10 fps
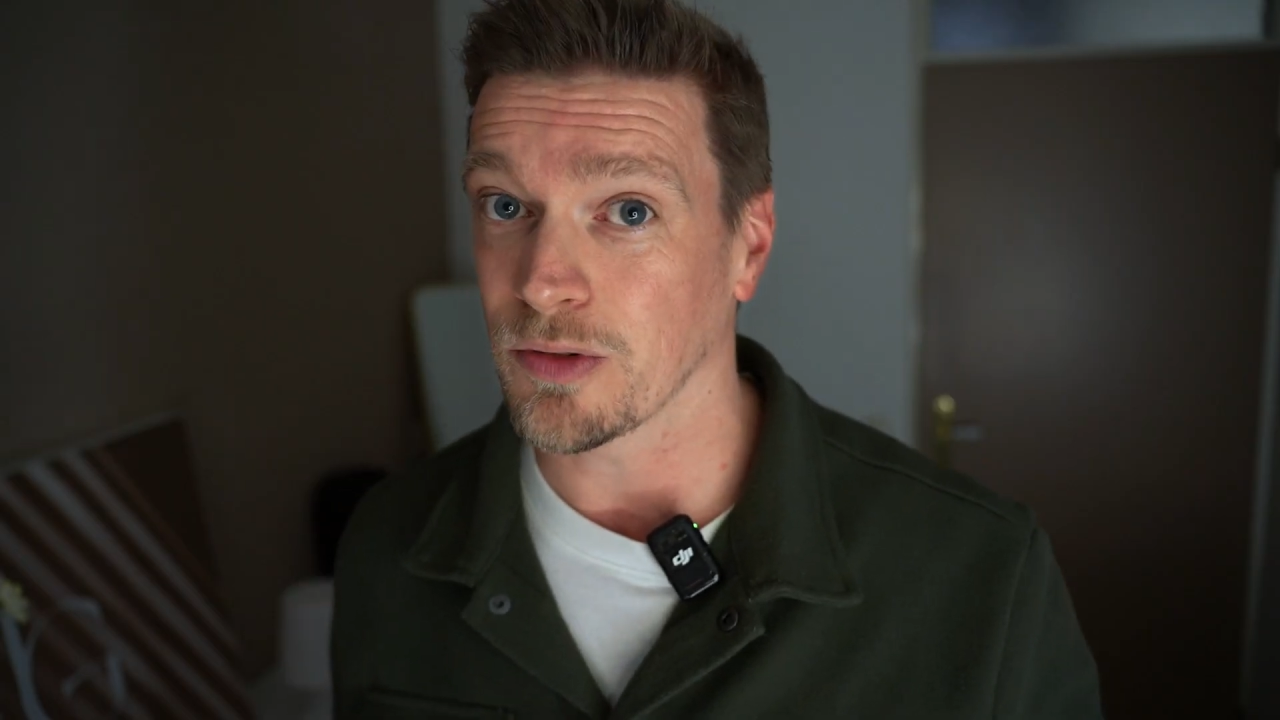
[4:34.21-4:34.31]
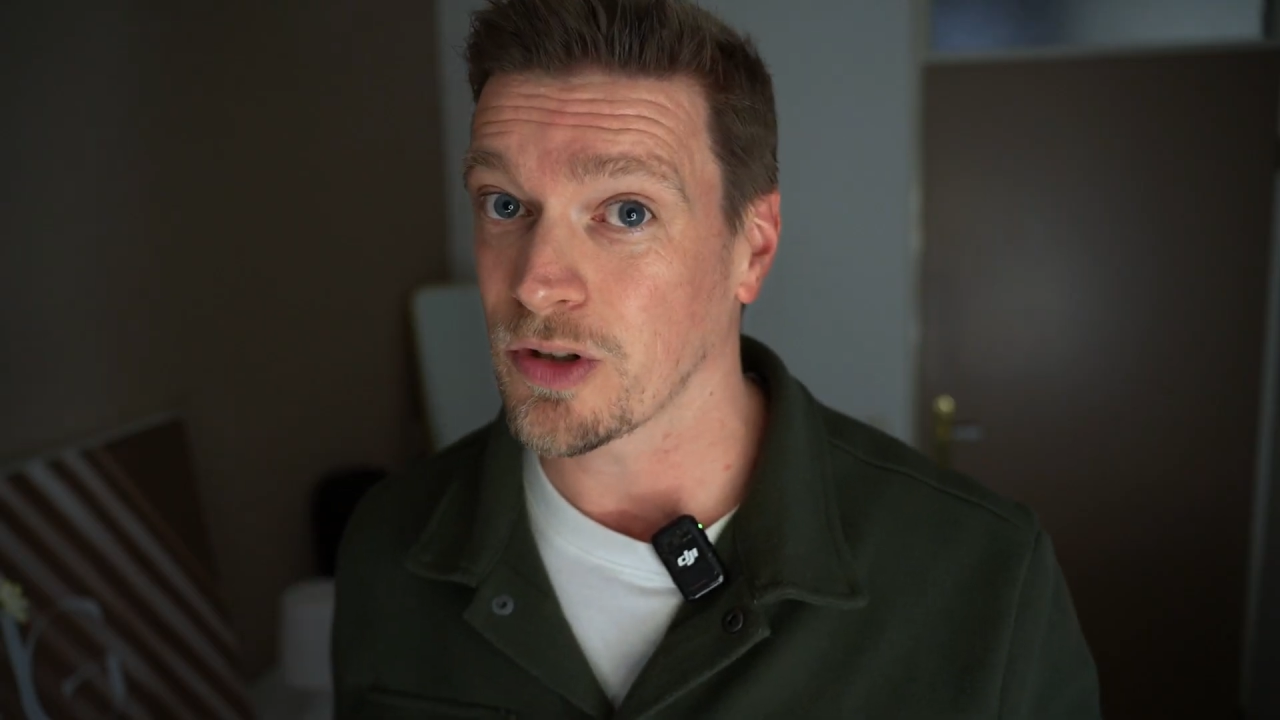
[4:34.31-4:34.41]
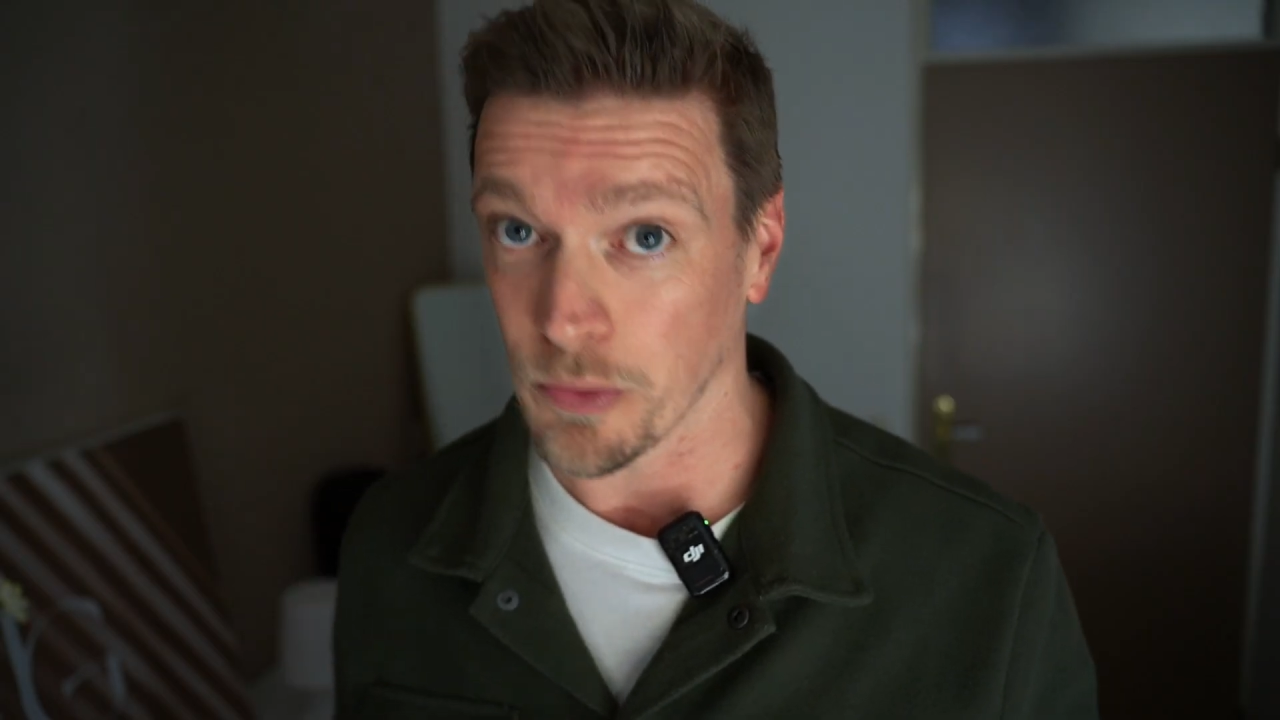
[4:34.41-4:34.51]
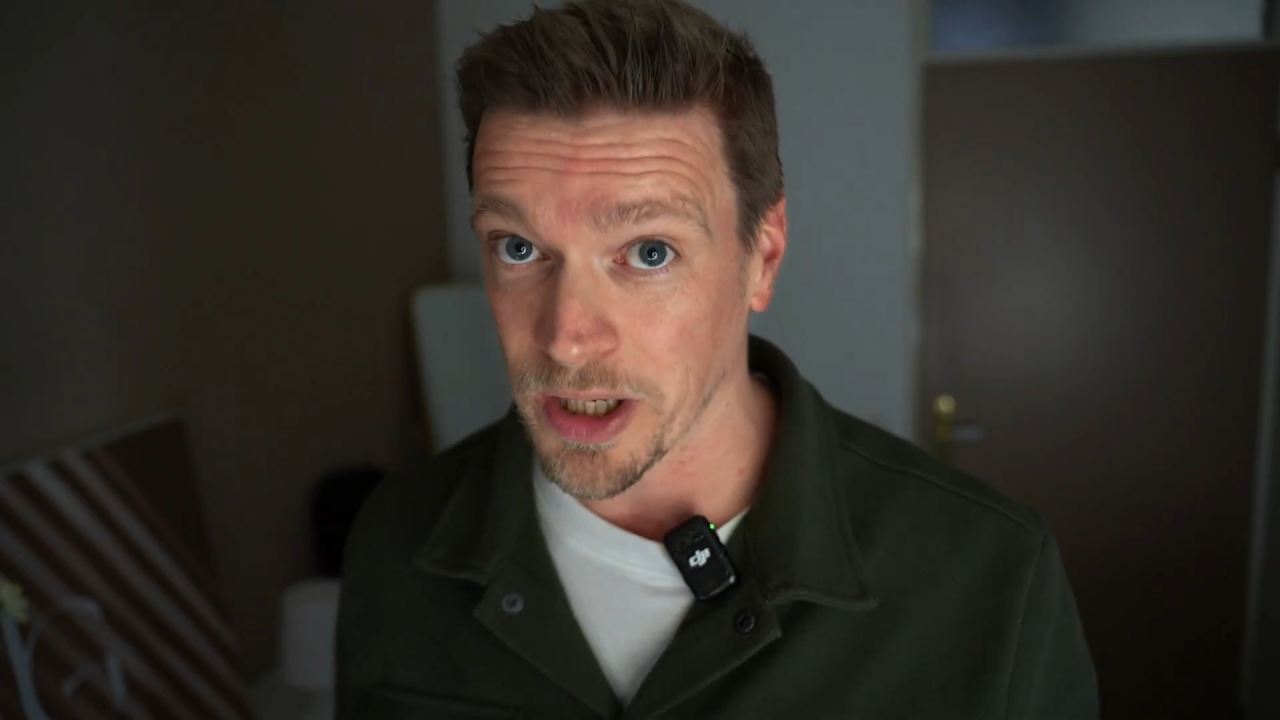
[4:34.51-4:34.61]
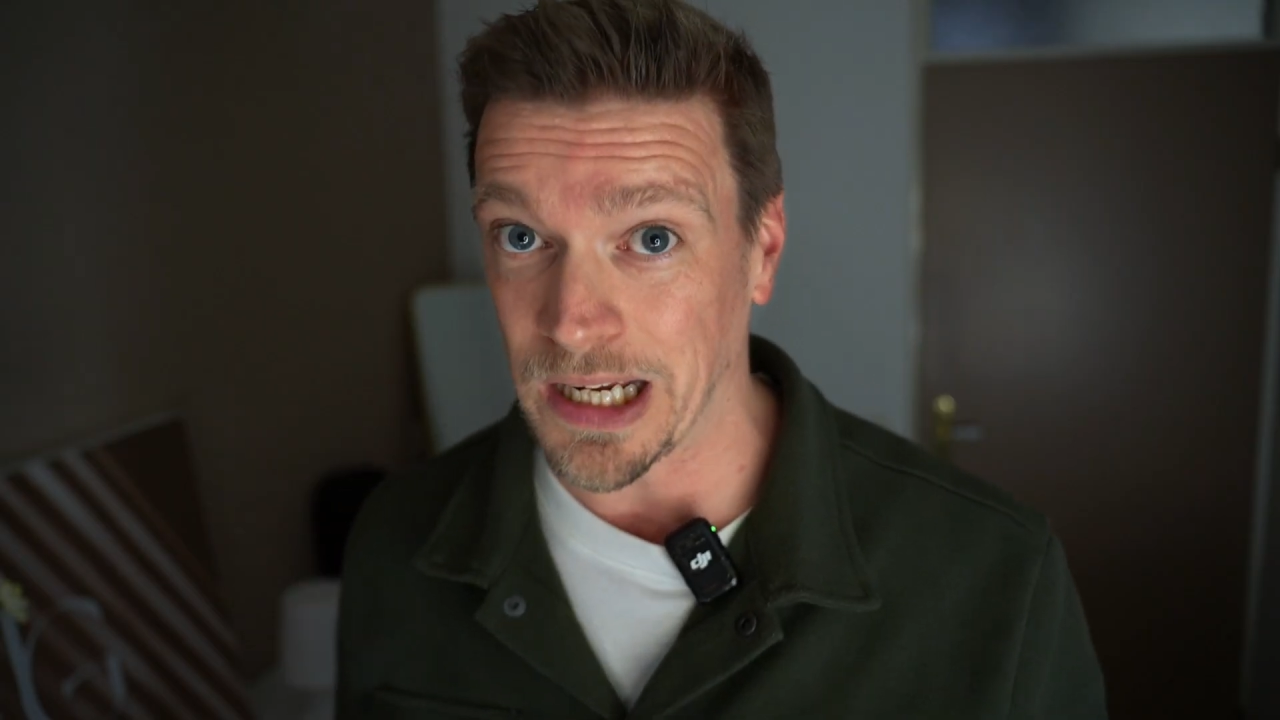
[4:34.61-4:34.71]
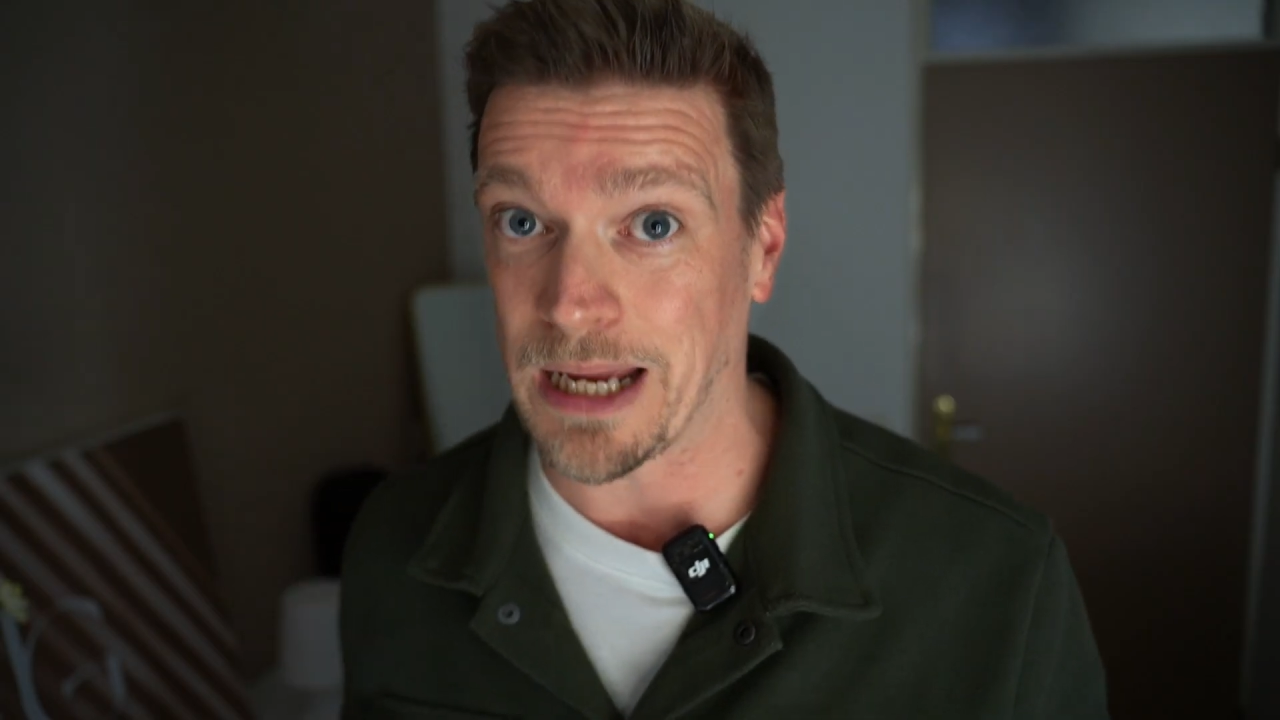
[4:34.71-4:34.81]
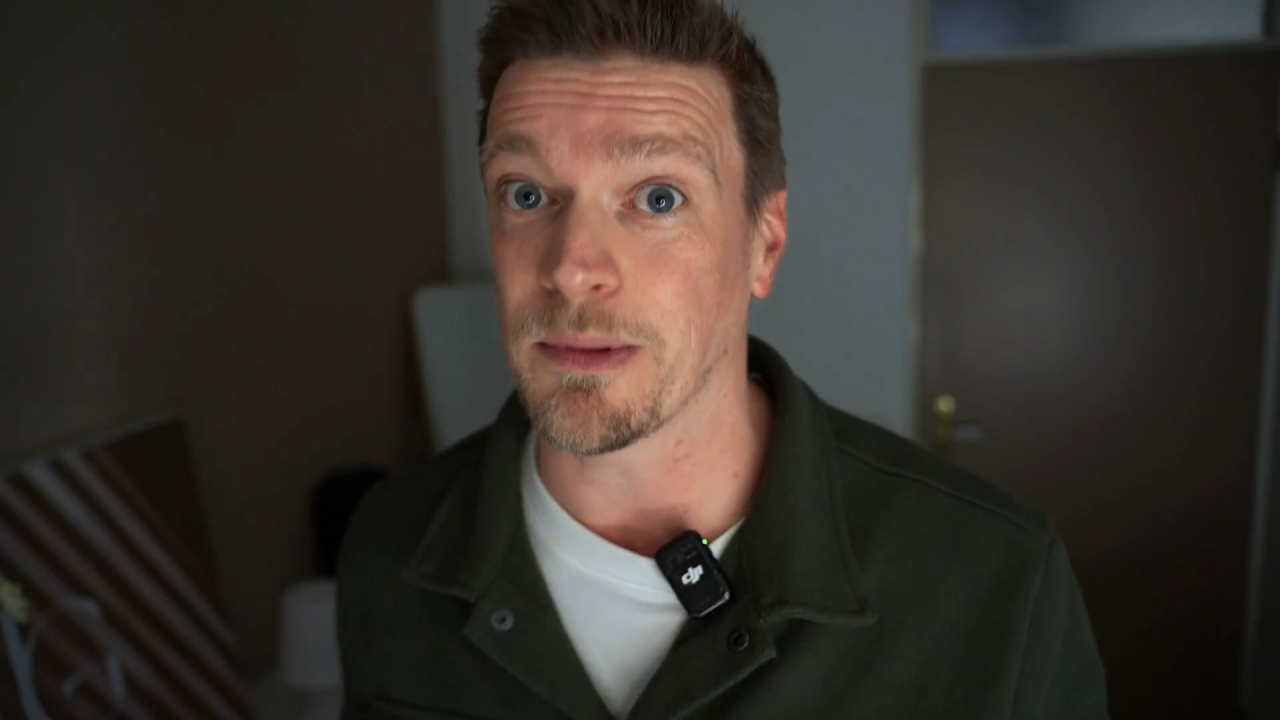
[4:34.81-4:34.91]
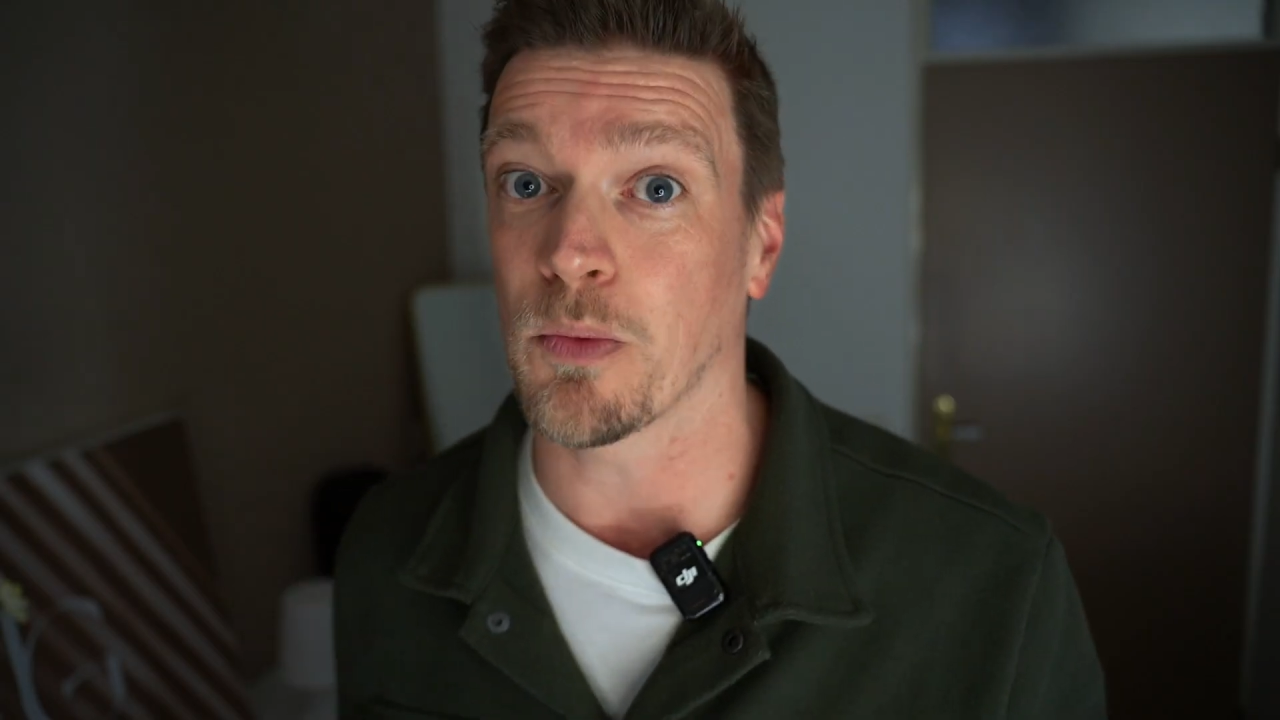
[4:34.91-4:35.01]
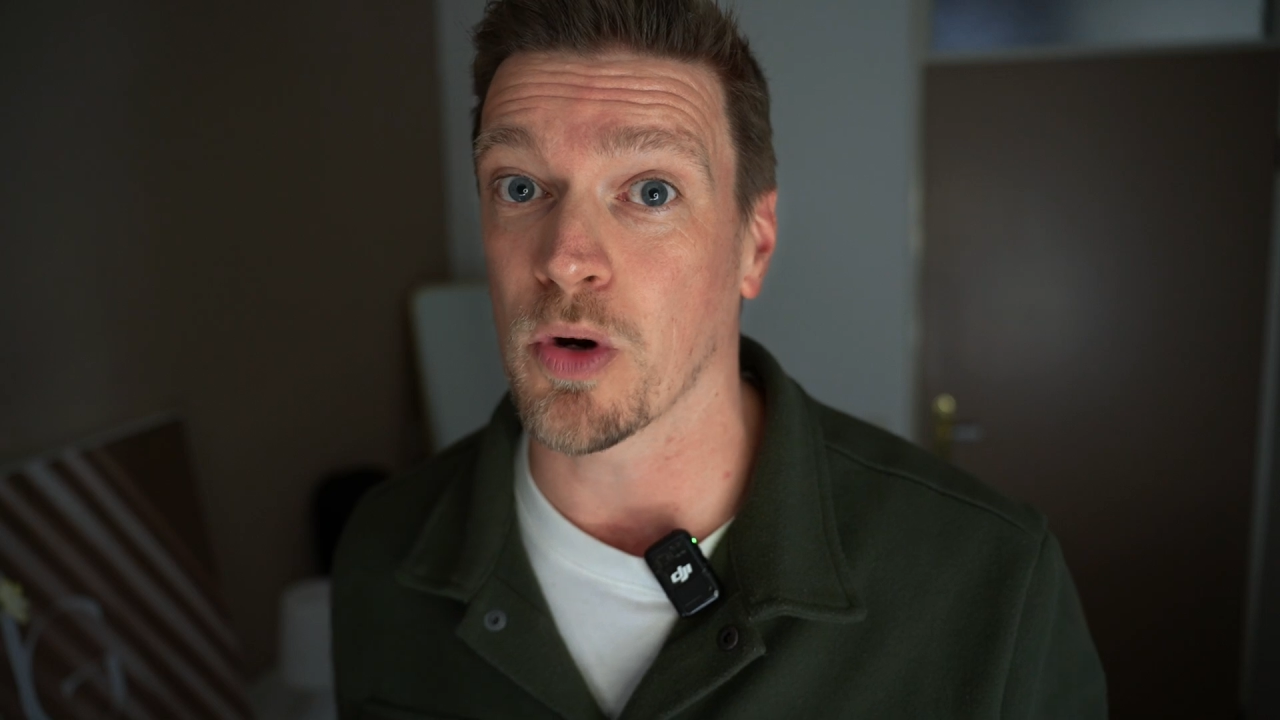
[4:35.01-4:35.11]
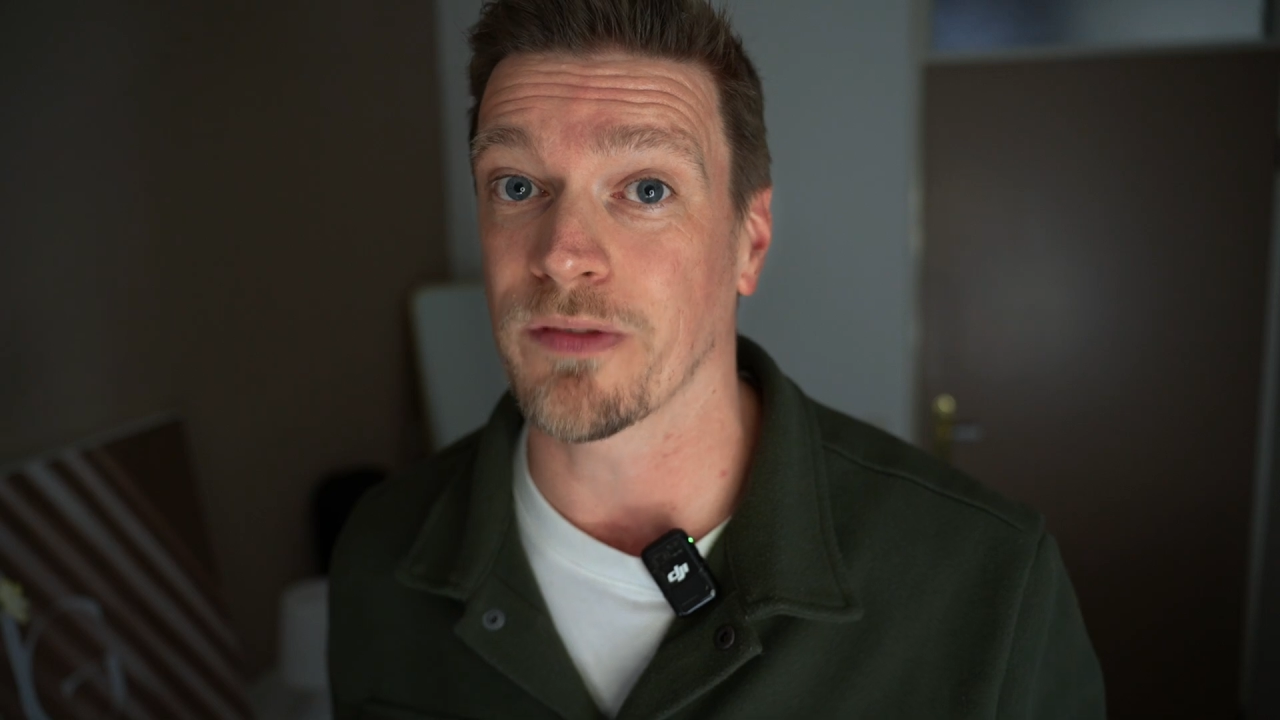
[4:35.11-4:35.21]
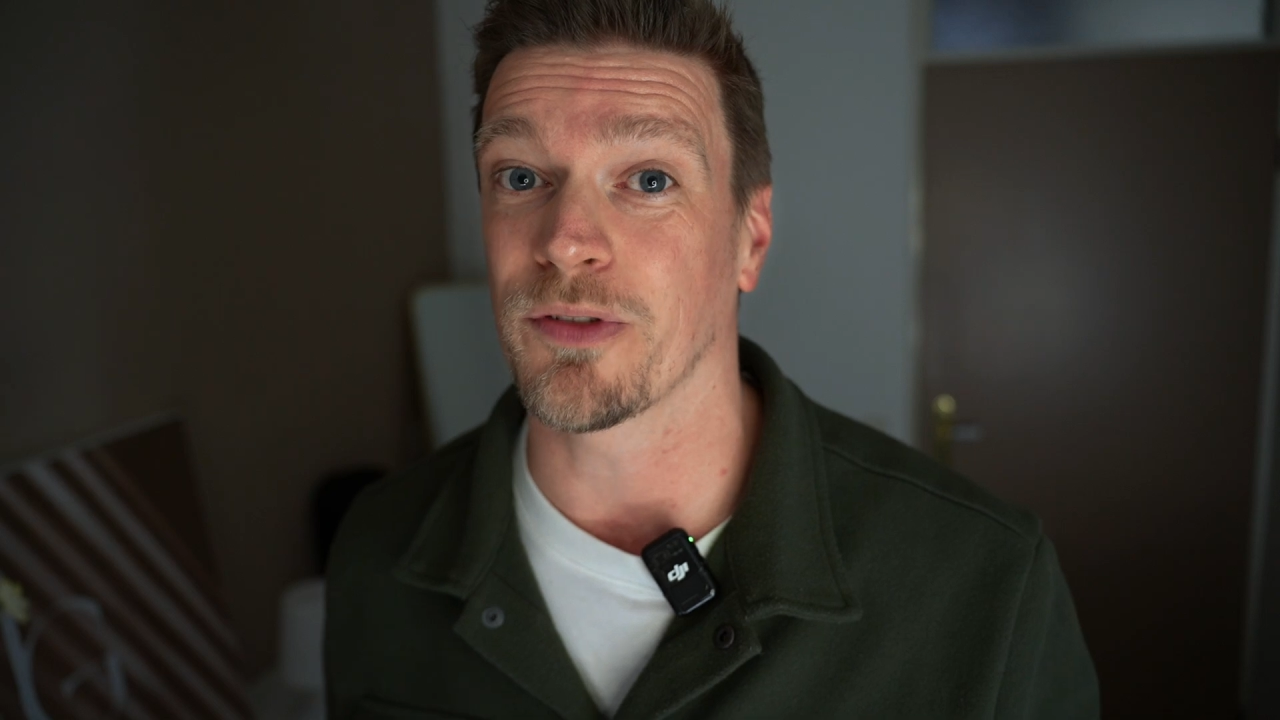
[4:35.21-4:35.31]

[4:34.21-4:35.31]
to reclaim the word